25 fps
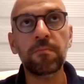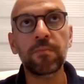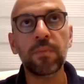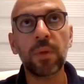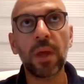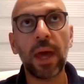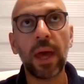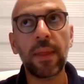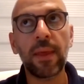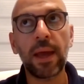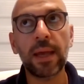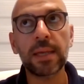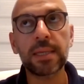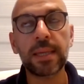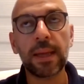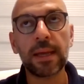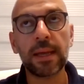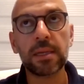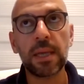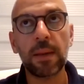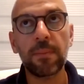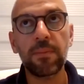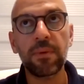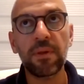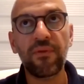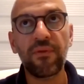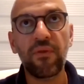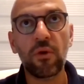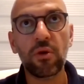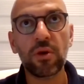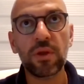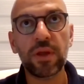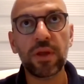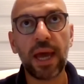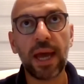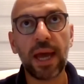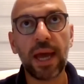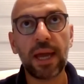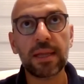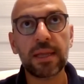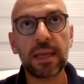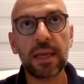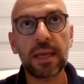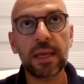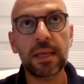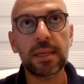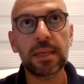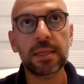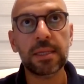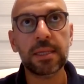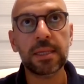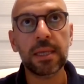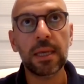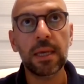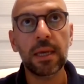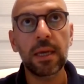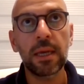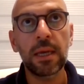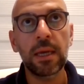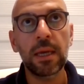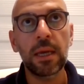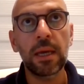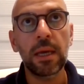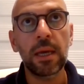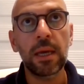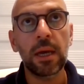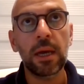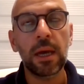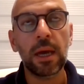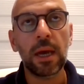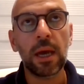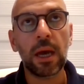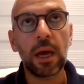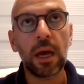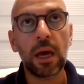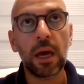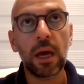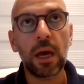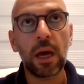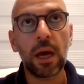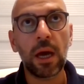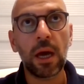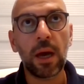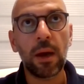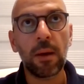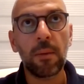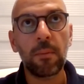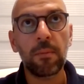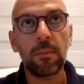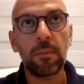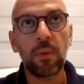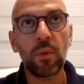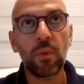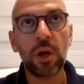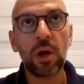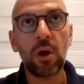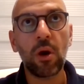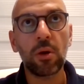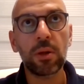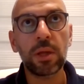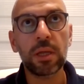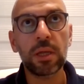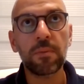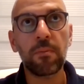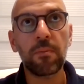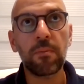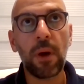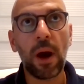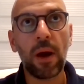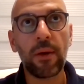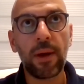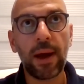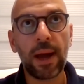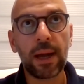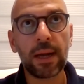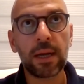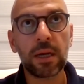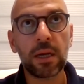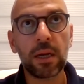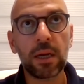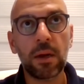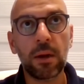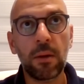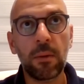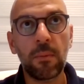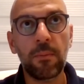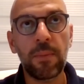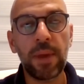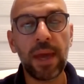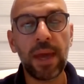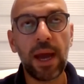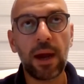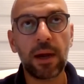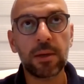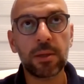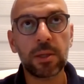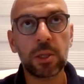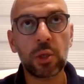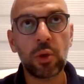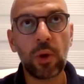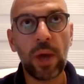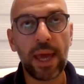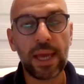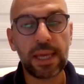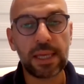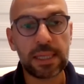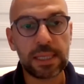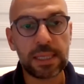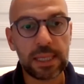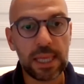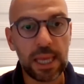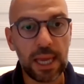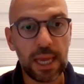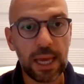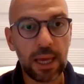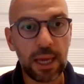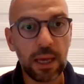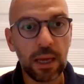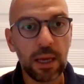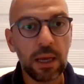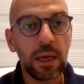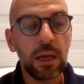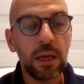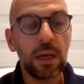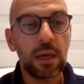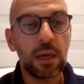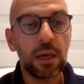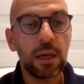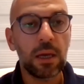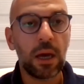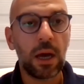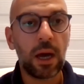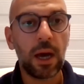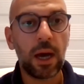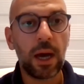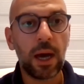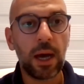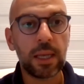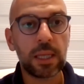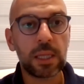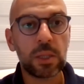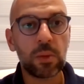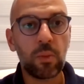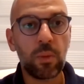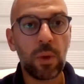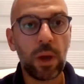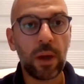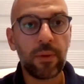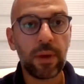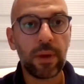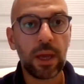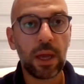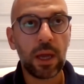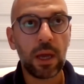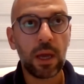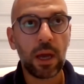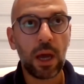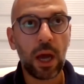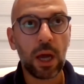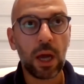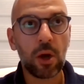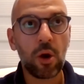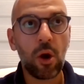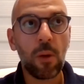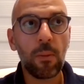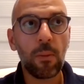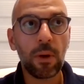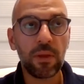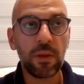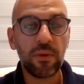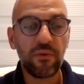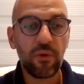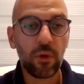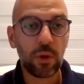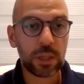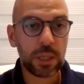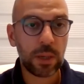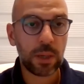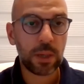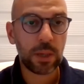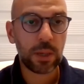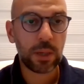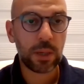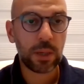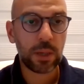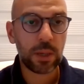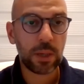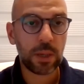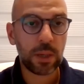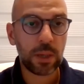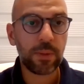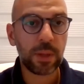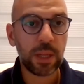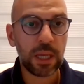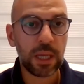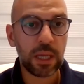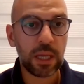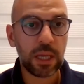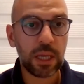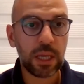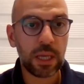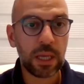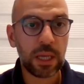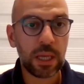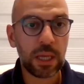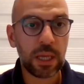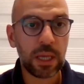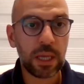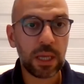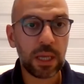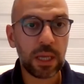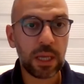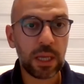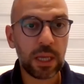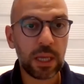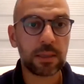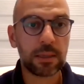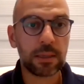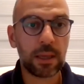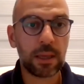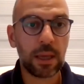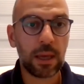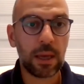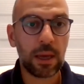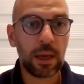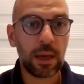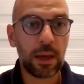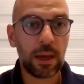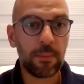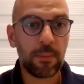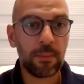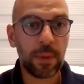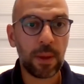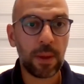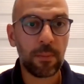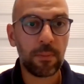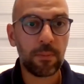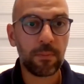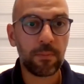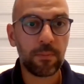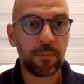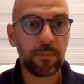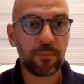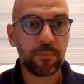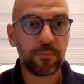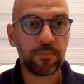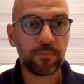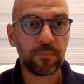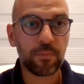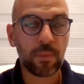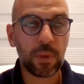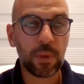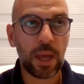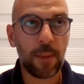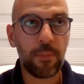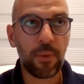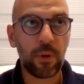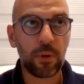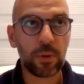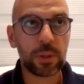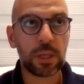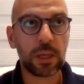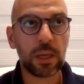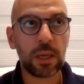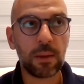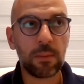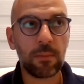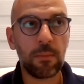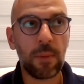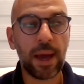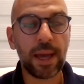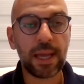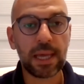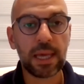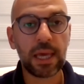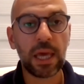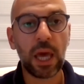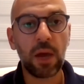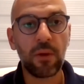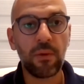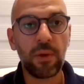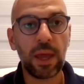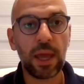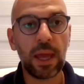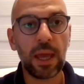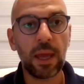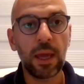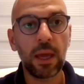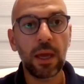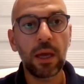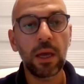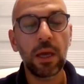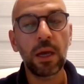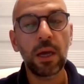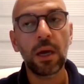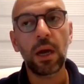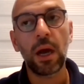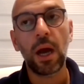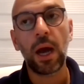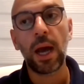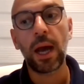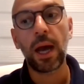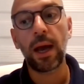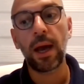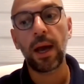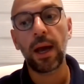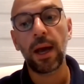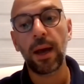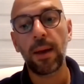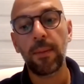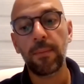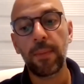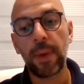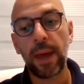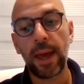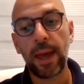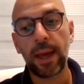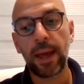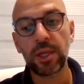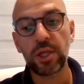as an example for that is we call it BARAC. BR2AC. It's very common, for example, in UK, that a person might carry a